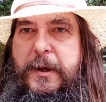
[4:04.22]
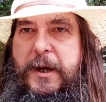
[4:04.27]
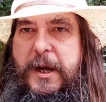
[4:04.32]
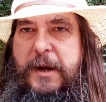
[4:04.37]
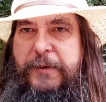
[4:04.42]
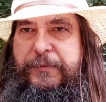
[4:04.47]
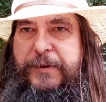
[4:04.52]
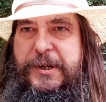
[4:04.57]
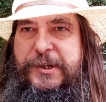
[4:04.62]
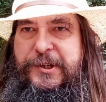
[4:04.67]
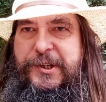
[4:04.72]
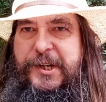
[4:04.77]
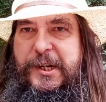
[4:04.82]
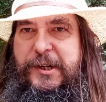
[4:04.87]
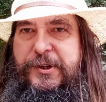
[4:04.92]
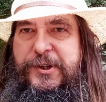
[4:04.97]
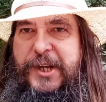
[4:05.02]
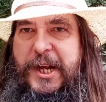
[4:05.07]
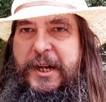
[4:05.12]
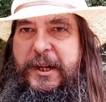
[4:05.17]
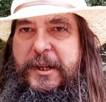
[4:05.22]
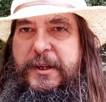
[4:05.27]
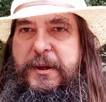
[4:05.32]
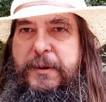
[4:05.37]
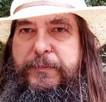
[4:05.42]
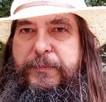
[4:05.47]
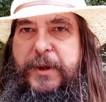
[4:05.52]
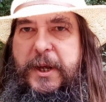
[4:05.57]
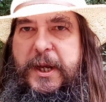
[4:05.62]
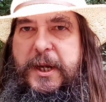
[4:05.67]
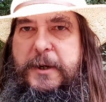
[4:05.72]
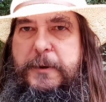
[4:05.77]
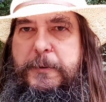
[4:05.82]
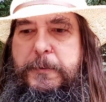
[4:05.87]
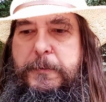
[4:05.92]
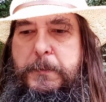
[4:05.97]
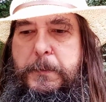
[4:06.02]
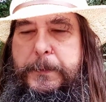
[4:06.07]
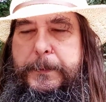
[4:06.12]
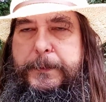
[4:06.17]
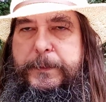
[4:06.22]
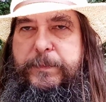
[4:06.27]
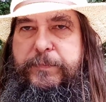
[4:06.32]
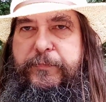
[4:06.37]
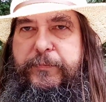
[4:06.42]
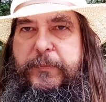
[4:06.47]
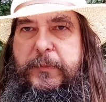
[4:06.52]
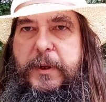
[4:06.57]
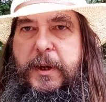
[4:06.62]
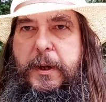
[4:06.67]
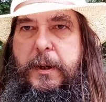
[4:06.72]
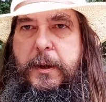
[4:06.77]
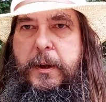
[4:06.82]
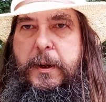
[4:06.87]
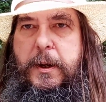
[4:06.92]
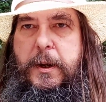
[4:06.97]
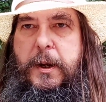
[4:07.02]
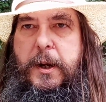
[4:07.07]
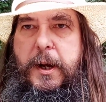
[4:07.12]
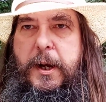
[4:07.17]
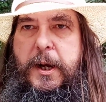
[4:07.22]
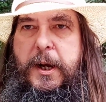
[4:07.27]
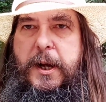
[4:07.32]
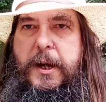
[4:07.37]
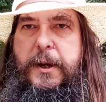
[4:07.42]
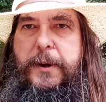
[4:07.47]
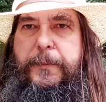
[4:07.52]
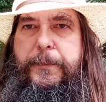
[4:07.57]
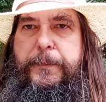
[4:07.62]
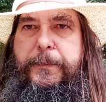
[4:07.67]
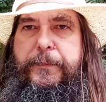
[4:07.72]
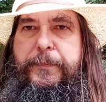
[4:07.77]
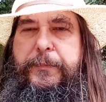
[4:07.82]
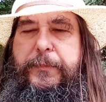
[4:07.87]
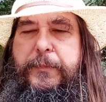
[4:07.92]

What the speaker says: if they're still selling them then. Because